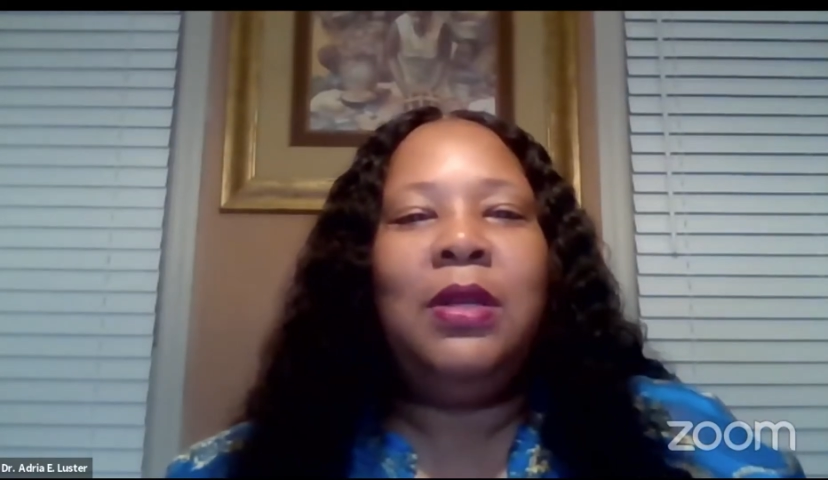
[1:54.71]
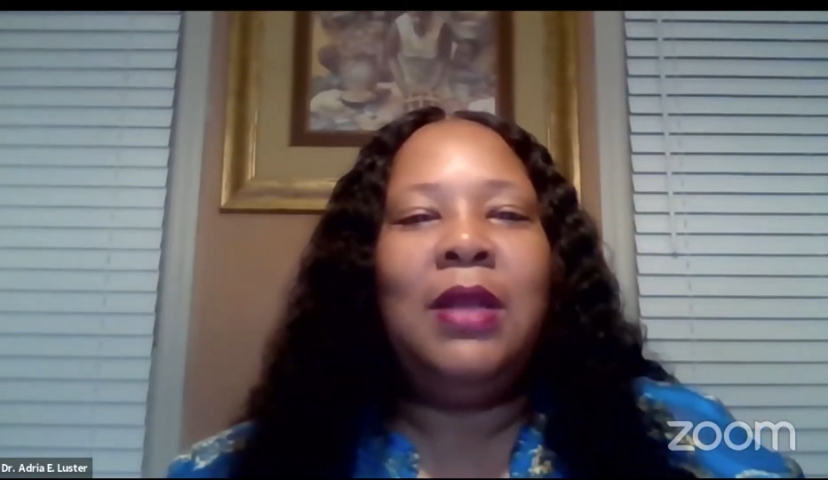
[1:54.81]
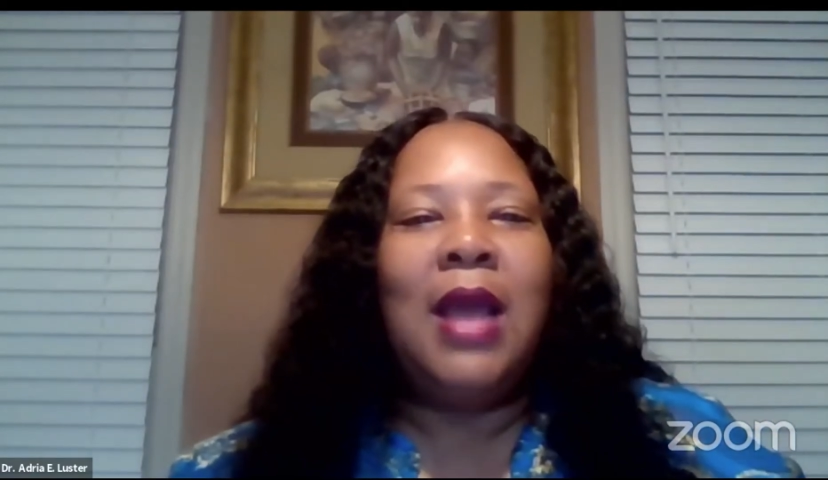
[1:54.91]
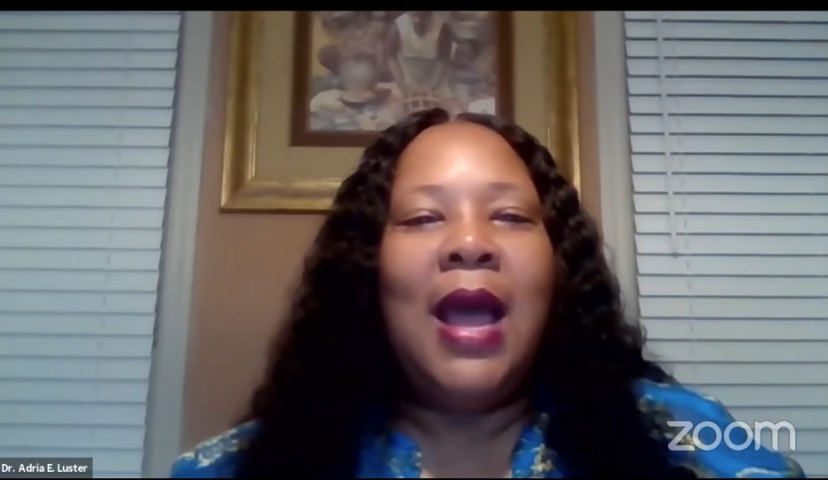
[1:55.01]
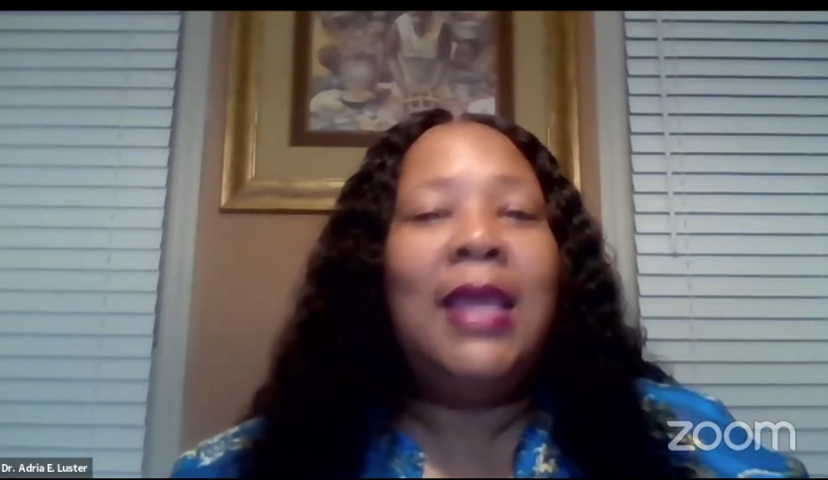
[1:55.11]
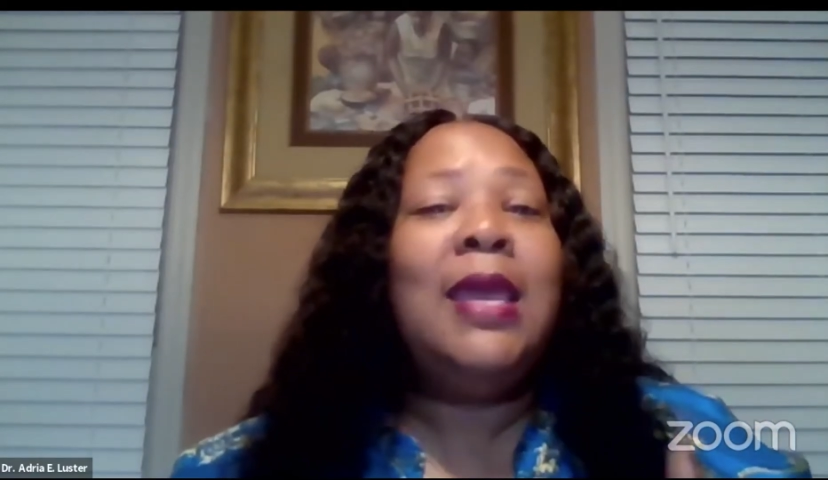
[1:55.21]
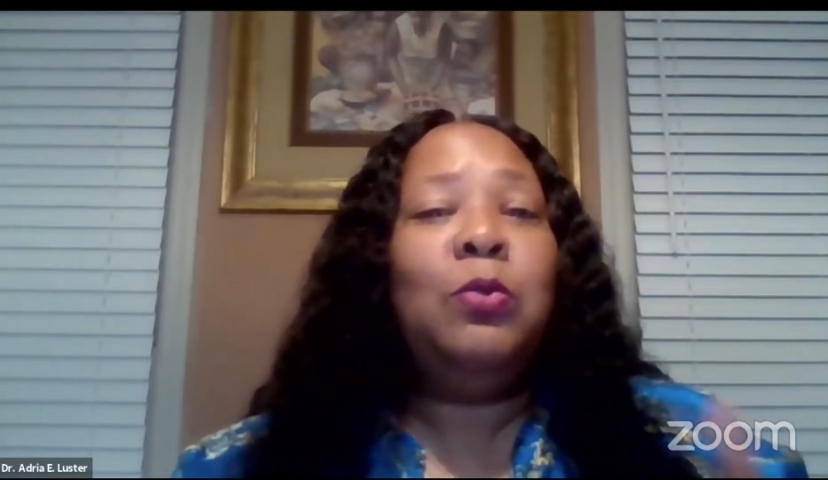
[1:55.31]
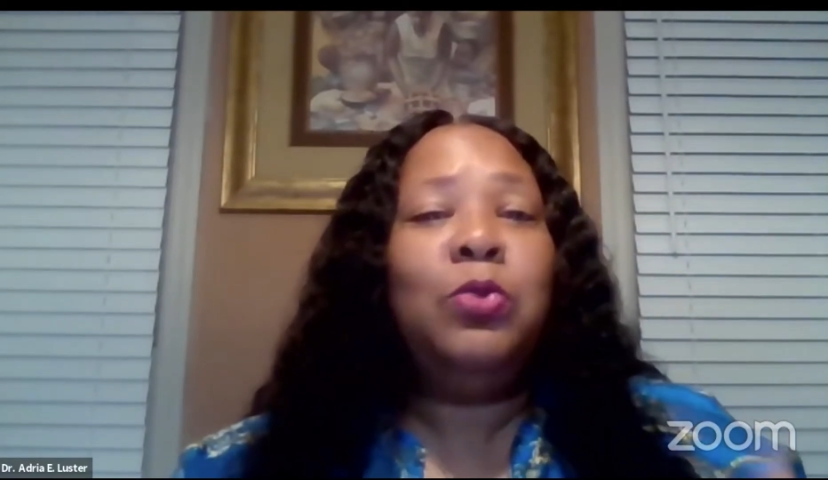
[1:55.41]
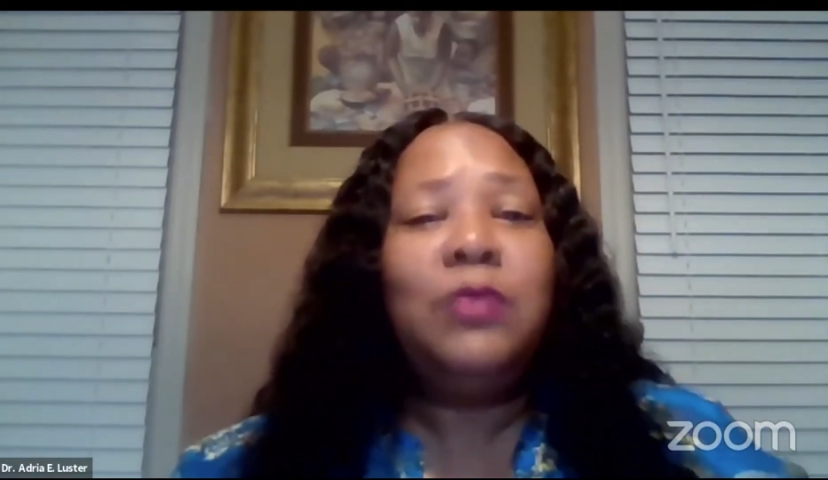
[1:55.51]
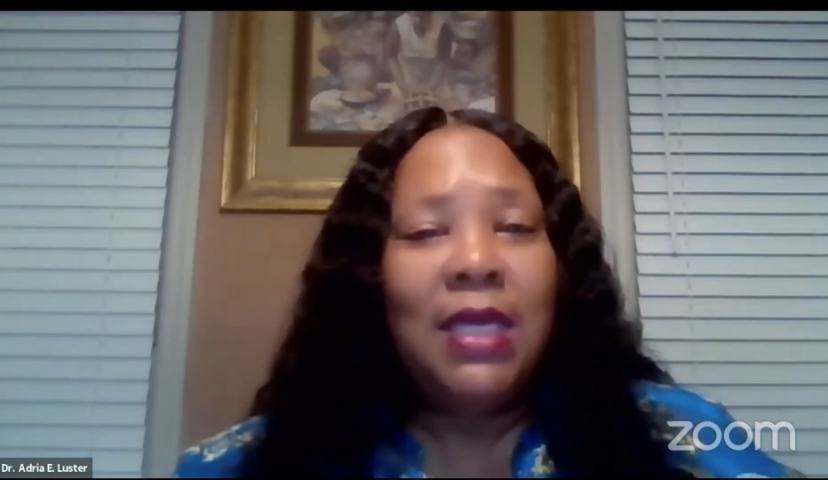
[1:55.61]
I kept
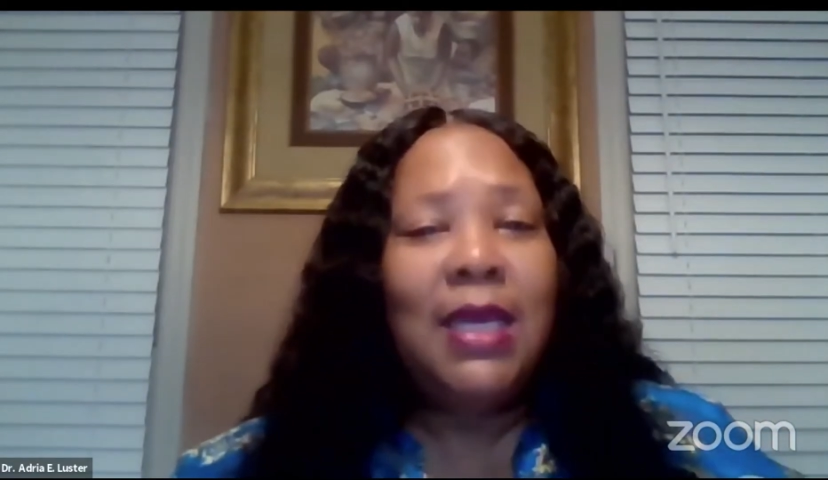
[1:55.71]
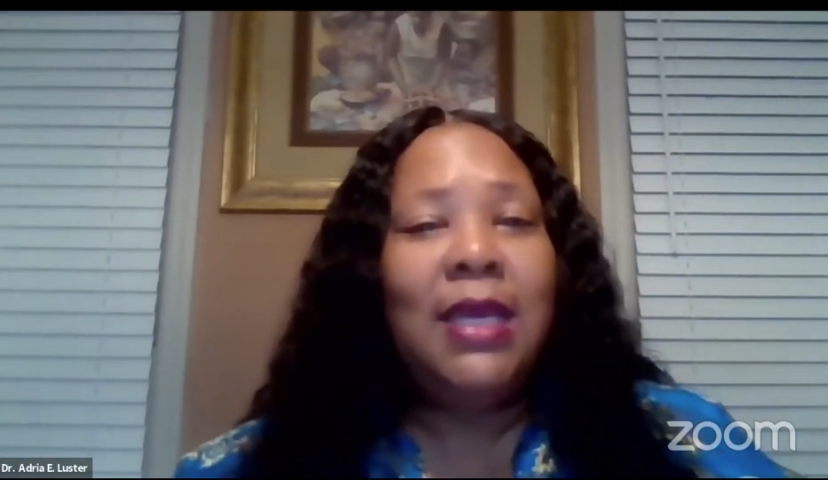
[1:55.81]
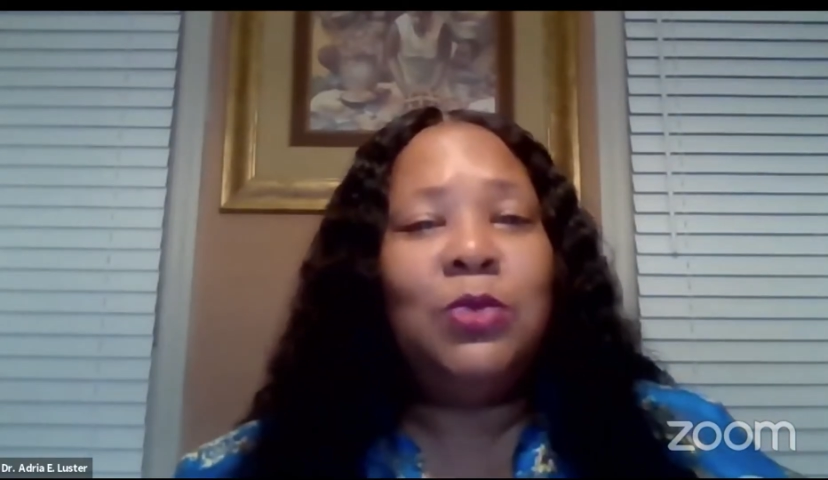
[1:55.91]
routines.